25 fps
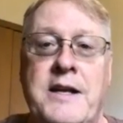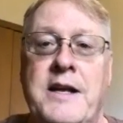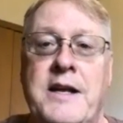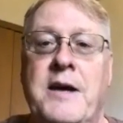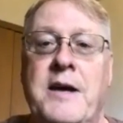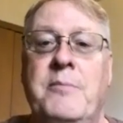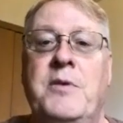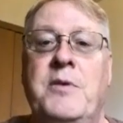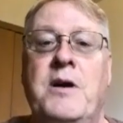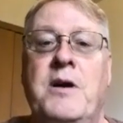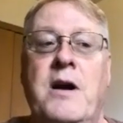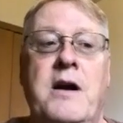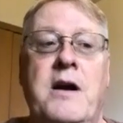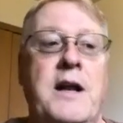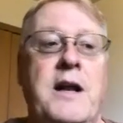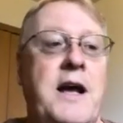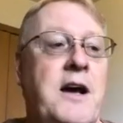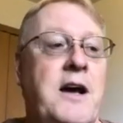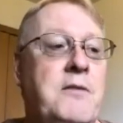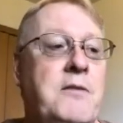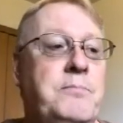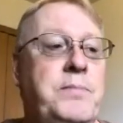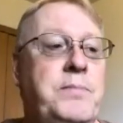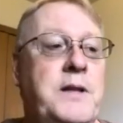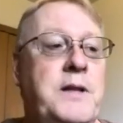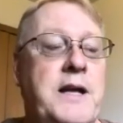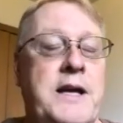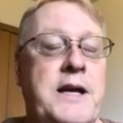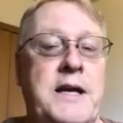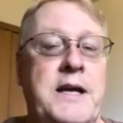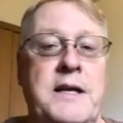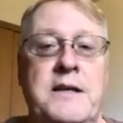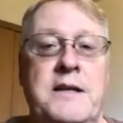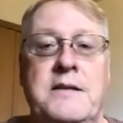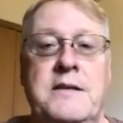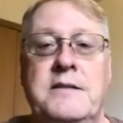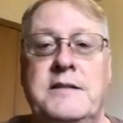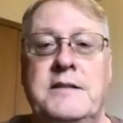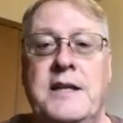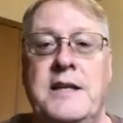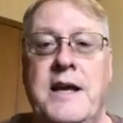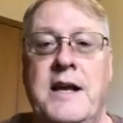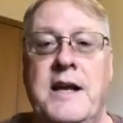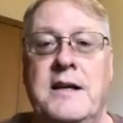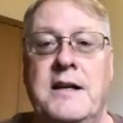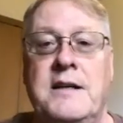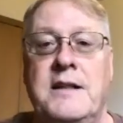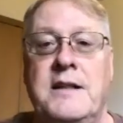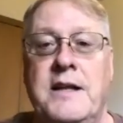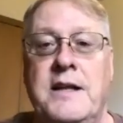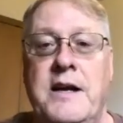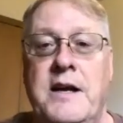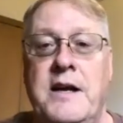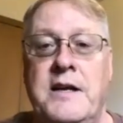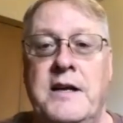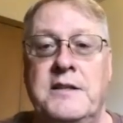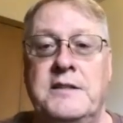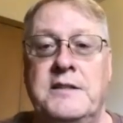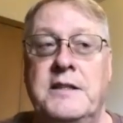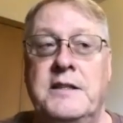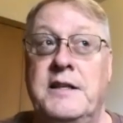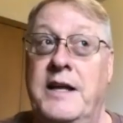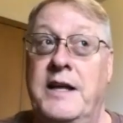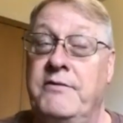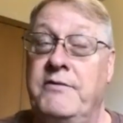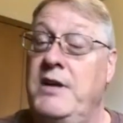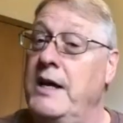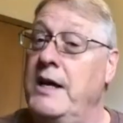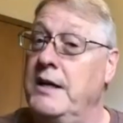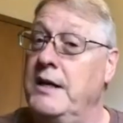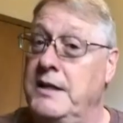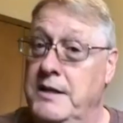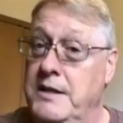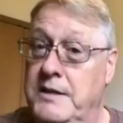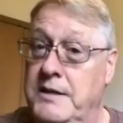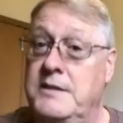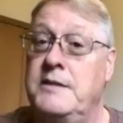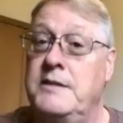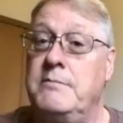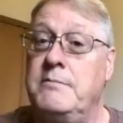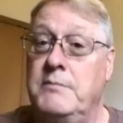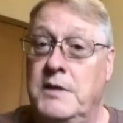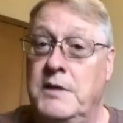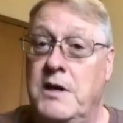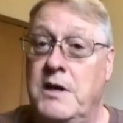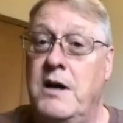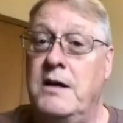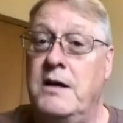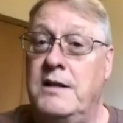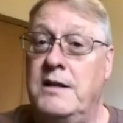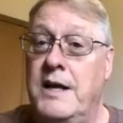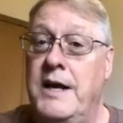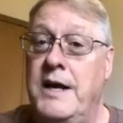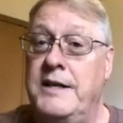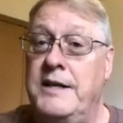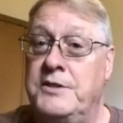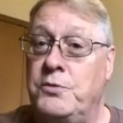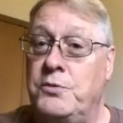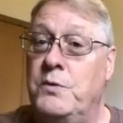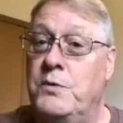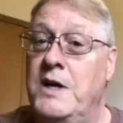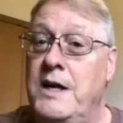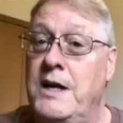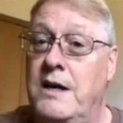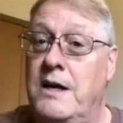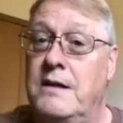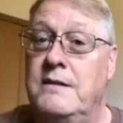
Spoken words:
Nemhart, outplayed Santa Clara's, and they've got a good guard line as well.